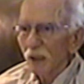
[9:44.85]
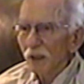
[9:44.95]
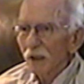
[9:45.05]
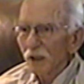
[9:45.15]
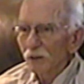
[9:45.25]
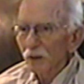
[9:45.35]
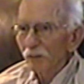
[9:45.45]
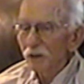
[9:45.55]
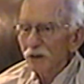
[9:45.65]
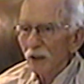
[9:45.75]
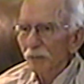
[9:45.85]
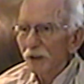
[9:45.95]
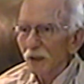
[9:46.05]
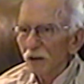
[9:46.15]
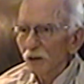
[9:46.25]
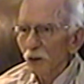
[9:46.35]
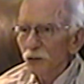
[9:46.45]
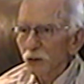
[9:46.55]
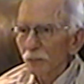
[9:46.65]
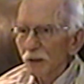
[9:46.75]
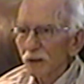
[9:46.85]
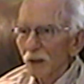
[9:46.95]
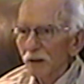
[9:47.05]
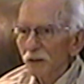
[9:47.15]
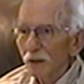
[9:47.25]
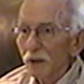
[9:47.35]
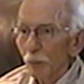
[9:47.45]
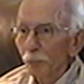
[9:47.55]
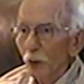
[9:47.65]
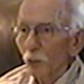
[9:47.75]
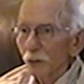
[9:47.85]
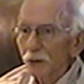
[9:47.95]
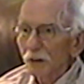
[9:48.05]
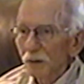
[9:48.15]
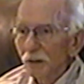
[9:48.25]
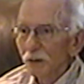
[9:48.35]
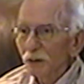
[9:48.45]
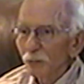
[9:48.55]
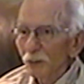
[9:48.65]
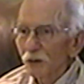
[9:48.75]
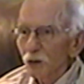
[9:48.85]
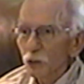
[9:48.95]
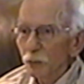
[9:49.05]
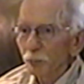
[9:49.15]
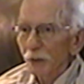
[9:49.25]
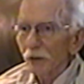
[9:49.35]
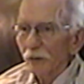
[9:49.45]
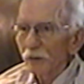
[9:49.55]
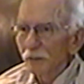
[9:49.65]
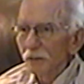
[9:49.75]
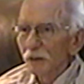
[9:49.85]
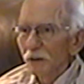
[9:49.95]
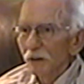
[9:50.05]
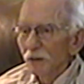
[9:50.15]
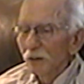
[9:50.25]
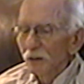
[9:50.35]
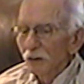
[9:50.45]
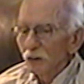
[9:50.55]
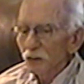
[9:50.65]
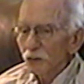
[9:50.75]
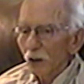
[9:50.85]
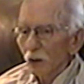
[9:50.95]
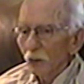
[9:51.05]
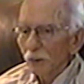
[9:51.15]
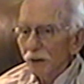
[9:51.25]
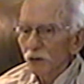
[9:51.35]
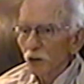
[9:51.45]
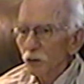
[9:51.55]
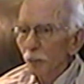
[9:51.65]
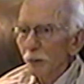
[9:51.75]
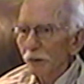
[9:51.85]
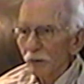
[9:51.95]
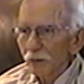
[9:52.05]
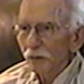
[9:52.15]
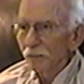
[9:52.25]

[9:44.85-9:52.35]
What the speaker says: I had, every time he got close to me, he got poked with this spear. So he disappeared.